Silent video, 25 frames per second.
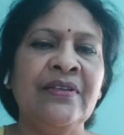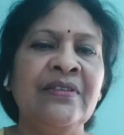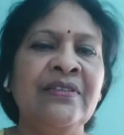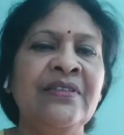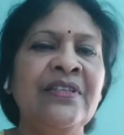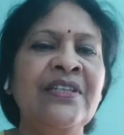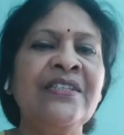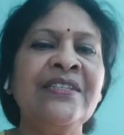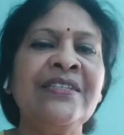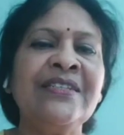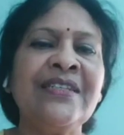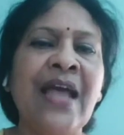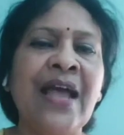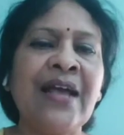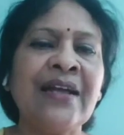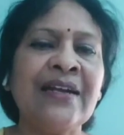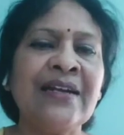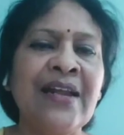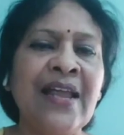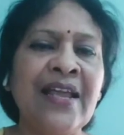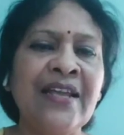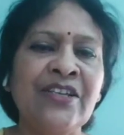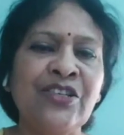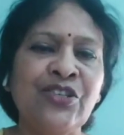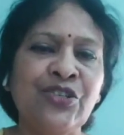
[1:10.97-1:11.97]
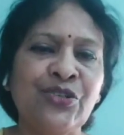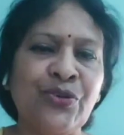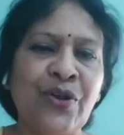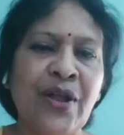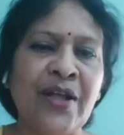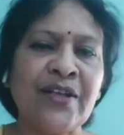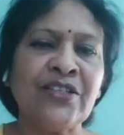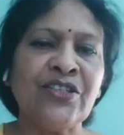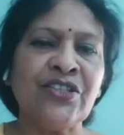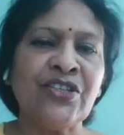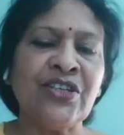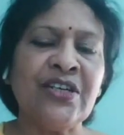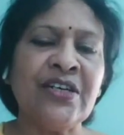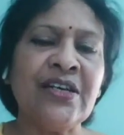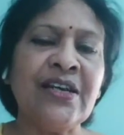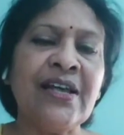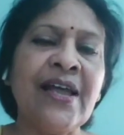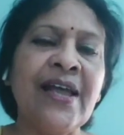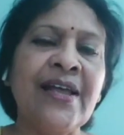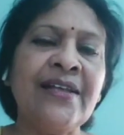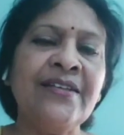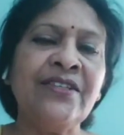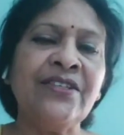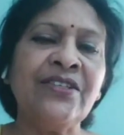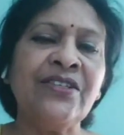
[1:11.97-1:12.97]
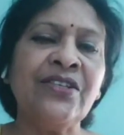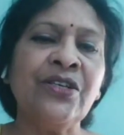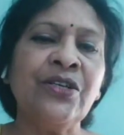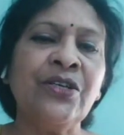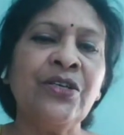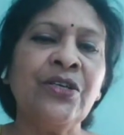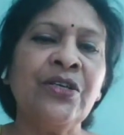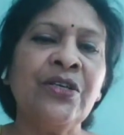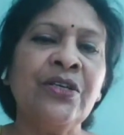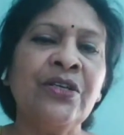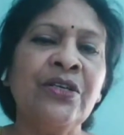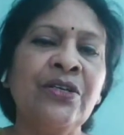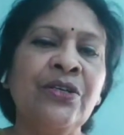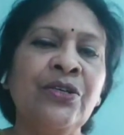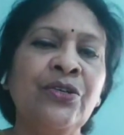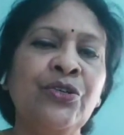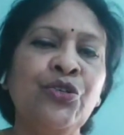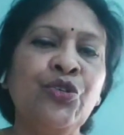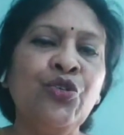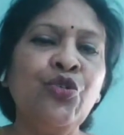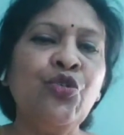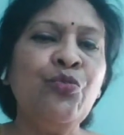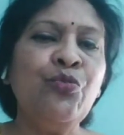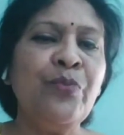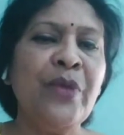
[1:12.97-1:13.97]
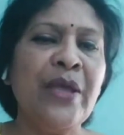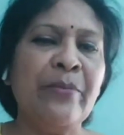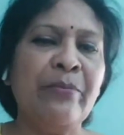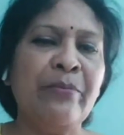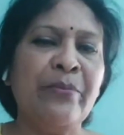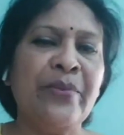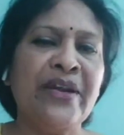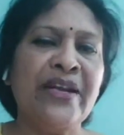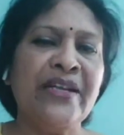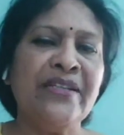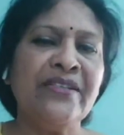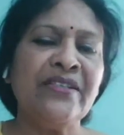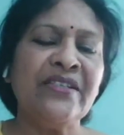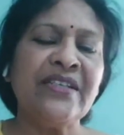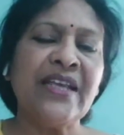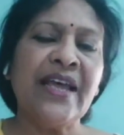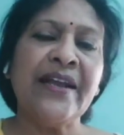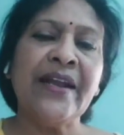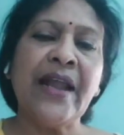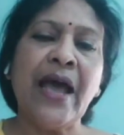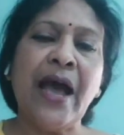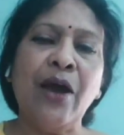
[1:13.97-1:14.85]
This sac-like structure has two membranes, an